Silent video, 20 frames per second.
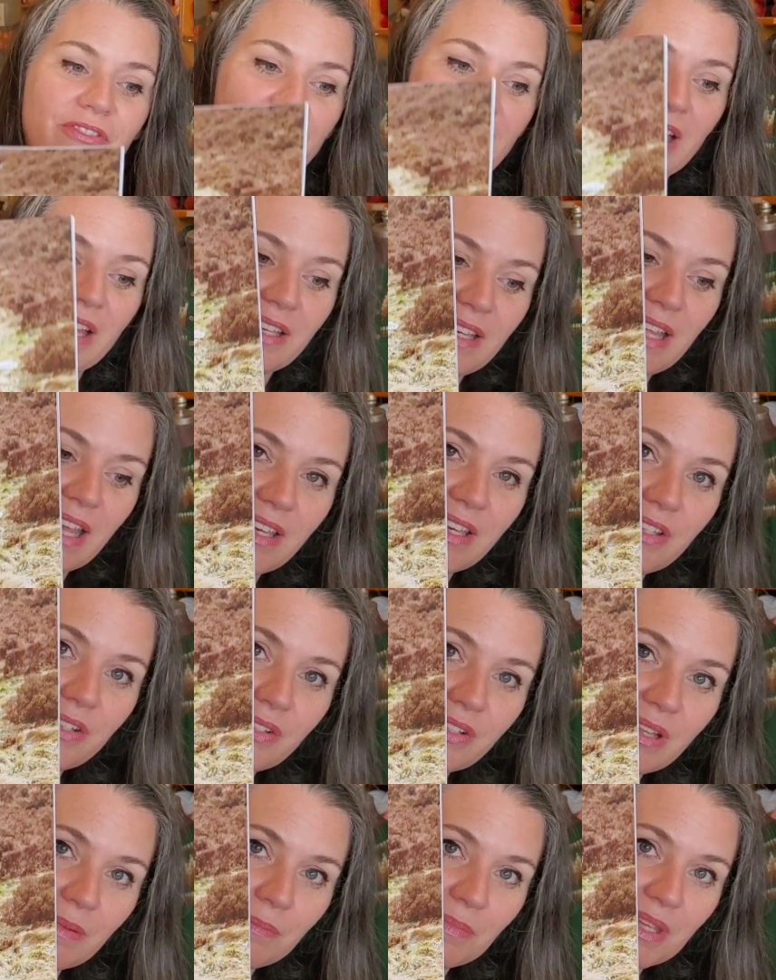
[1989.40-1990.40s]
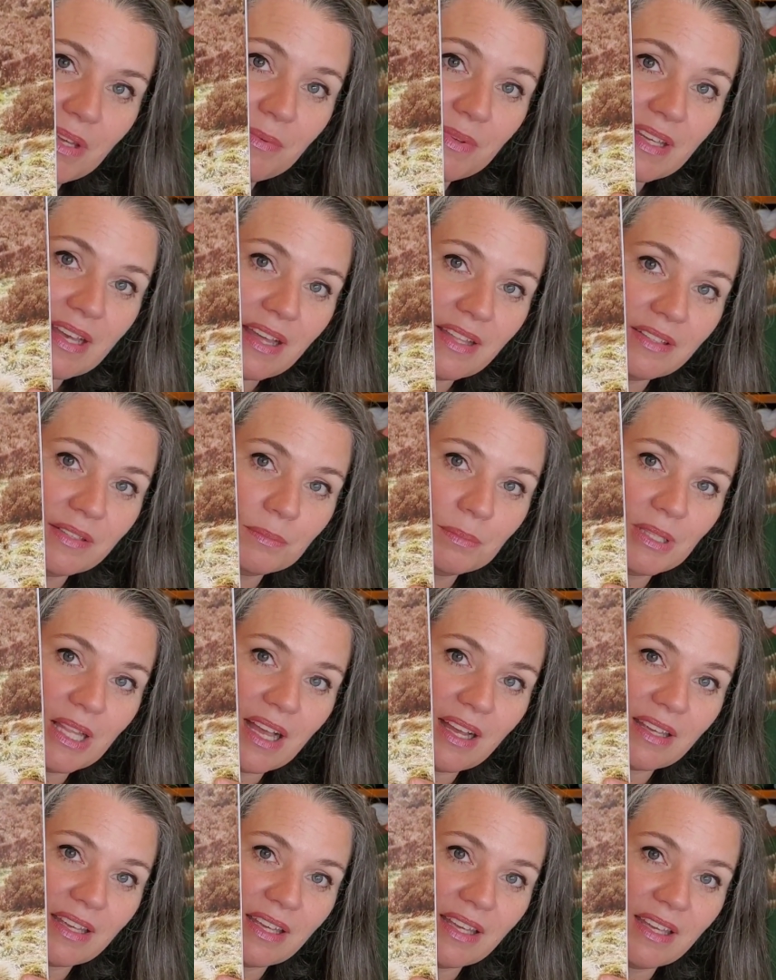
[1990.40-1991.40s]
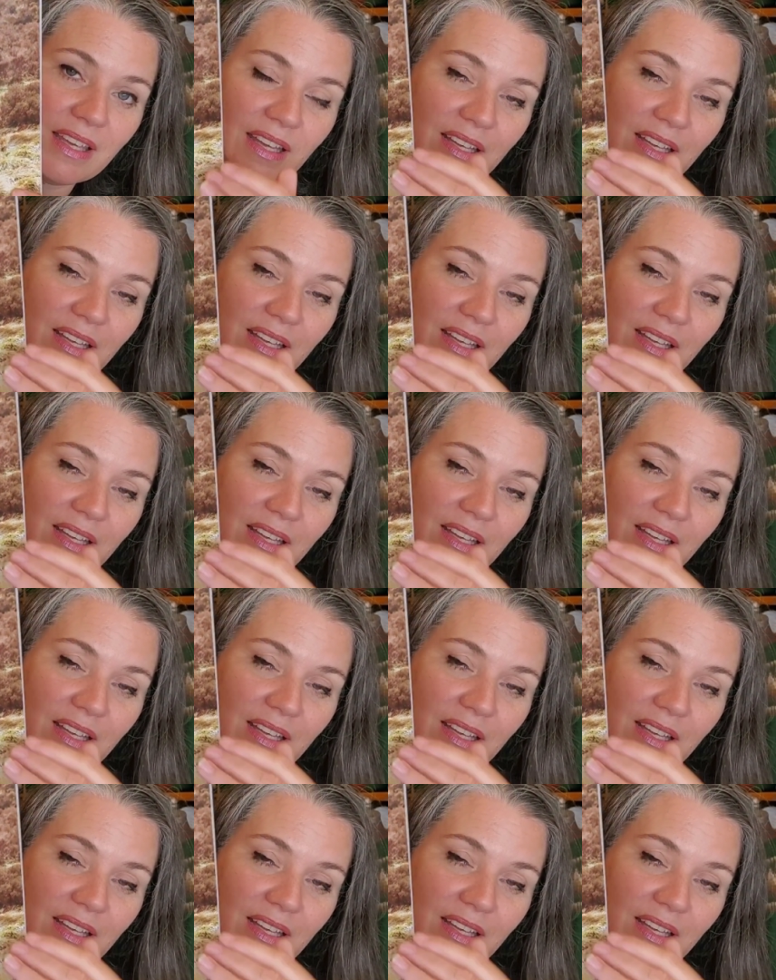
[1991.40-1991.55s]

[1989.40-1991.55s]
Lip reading: fun and do something with color blocking.